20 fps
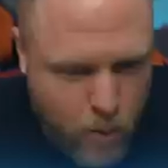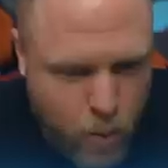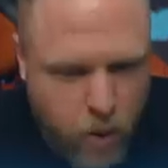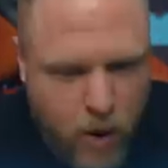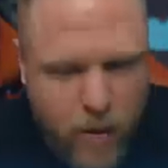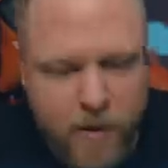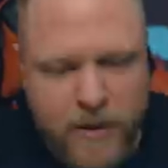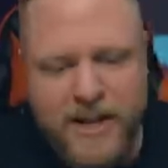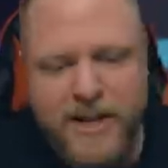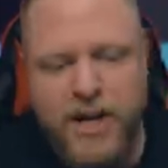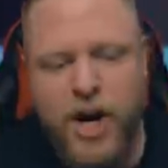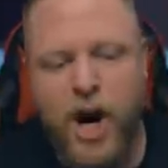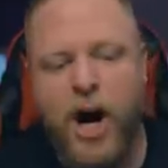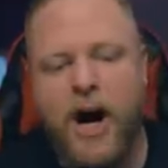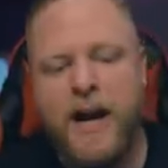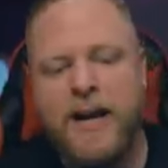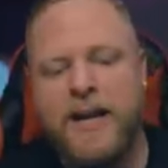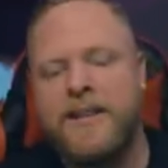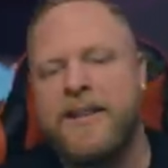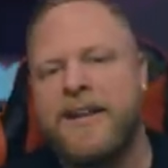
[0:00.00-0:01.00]
woman
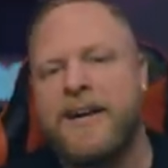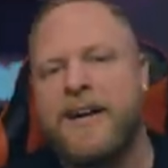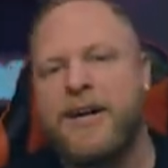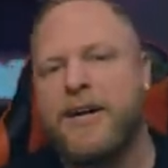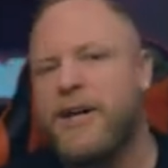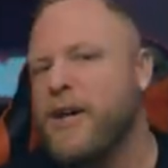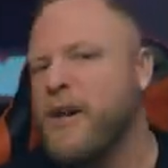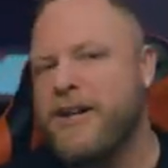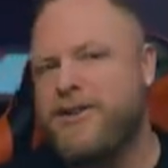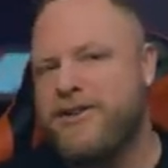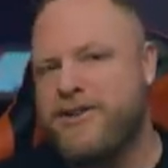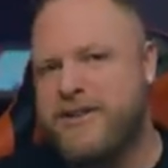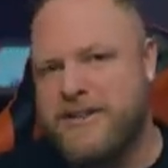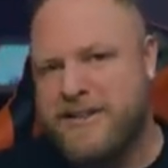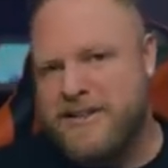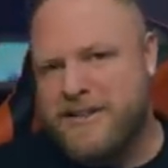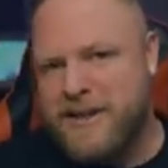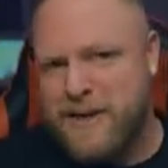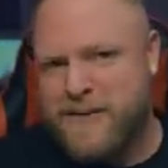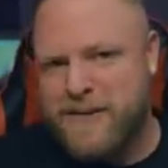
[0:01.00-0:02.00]
caught in the
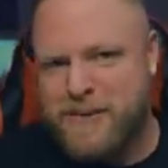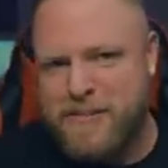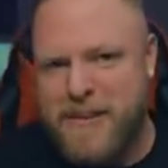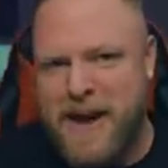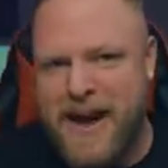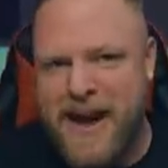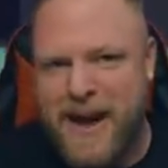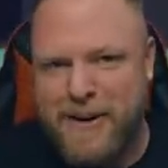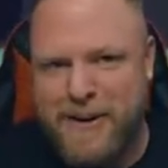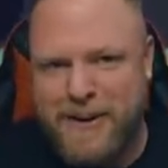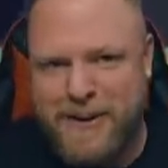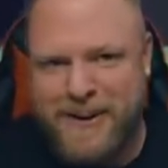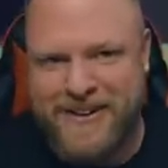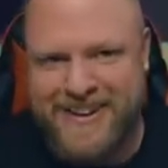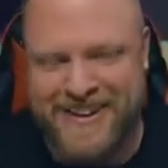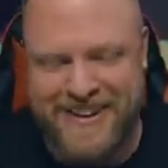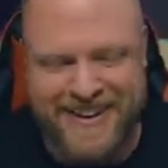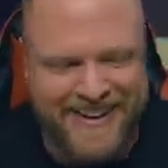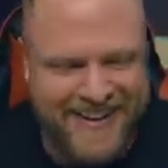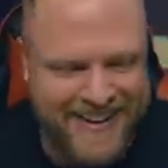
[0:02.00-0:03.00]
clutches of a male.
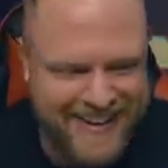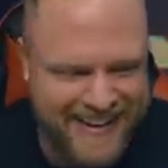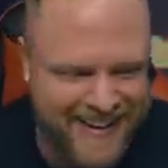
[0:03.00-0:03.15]
It